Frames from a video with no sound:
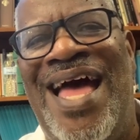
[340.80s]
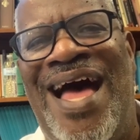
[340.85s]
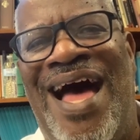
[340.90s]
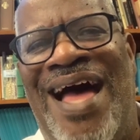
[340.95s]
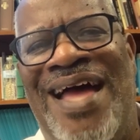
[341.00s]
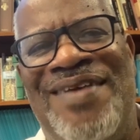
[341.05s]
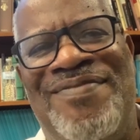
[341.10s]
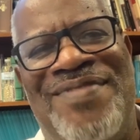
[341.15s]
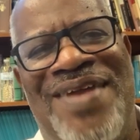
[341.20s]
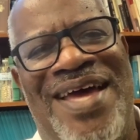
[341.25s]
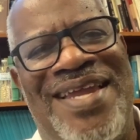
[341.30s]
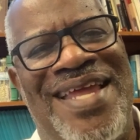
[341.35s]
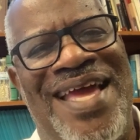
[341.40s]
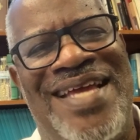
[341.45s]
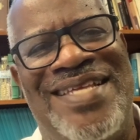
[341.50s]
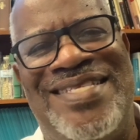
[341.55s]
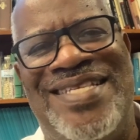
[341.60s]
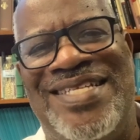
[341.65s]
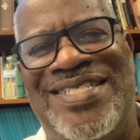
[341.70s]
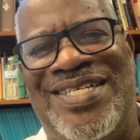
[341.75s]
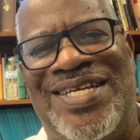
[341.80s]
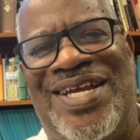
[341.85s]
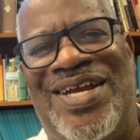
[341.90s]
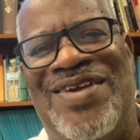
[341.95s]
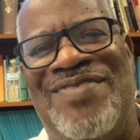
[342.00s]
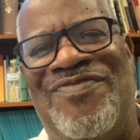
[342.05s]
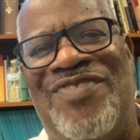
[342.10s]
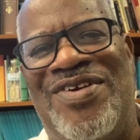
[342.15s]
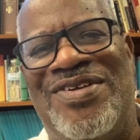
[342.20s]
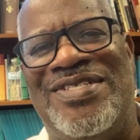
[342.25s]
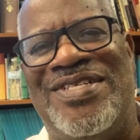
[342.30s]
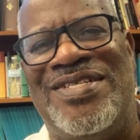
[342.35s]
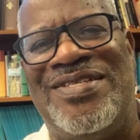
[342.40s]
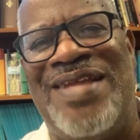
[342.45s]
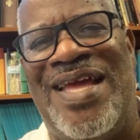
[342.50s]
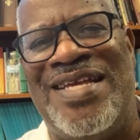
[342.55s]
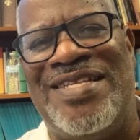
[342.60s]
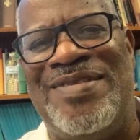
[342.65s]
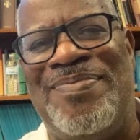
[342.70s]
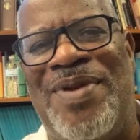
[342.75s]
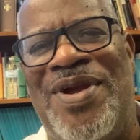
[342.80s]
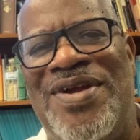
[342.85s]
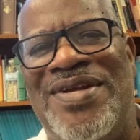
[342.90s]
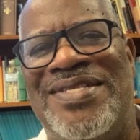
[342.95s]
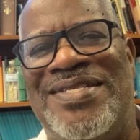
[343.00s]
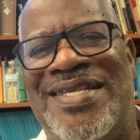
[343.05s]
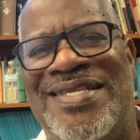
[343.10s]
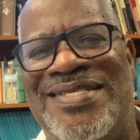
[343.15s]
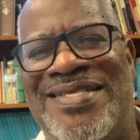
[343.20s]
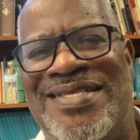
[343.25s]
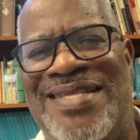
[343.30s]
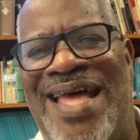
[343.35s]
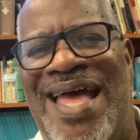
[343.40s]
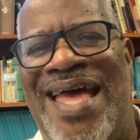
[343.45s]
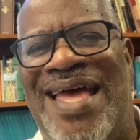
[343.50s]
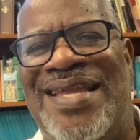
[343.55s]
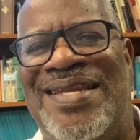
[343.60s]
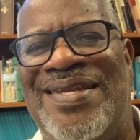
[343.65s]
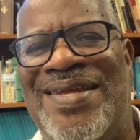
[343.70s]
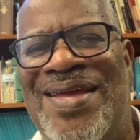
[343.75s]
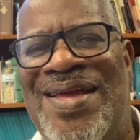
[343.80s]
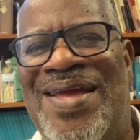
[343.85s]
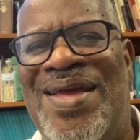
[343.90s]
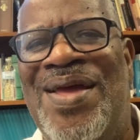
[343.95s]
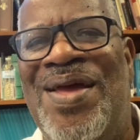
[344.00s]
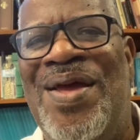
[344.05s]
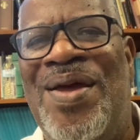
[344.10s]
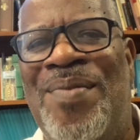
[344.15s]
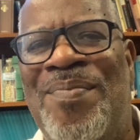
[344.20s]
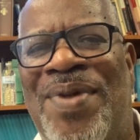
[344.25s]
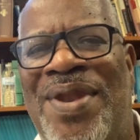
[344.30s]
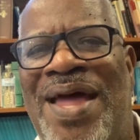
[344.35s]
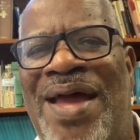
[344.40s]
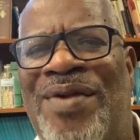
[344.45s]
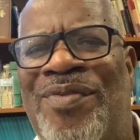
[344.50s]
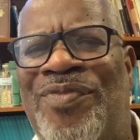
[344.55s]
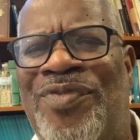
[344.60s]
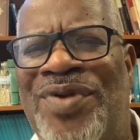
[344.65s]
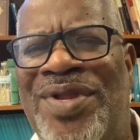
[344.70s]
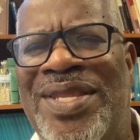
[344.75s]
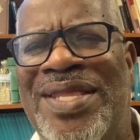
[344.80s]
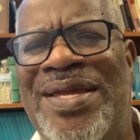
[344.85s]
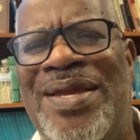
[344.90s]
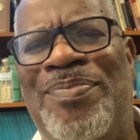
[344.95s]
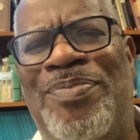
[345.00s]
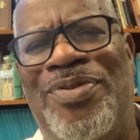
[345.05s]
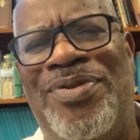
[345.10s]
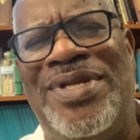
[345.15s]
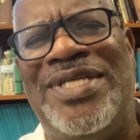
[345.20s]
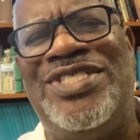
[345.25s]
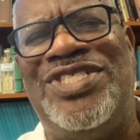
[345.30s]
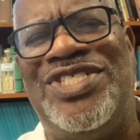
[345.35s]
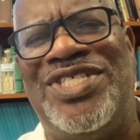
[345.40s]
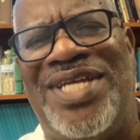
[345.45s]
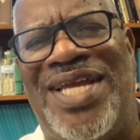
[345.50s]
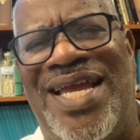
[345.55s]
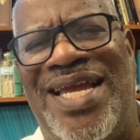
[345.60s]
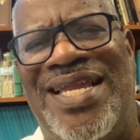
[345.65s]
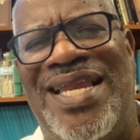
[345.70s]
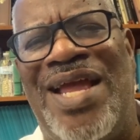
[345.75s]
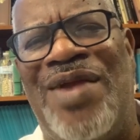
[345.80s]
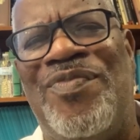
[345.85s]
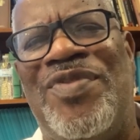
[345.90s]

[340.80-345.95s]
I have not had such a conversion experience as that, but I really appreciate and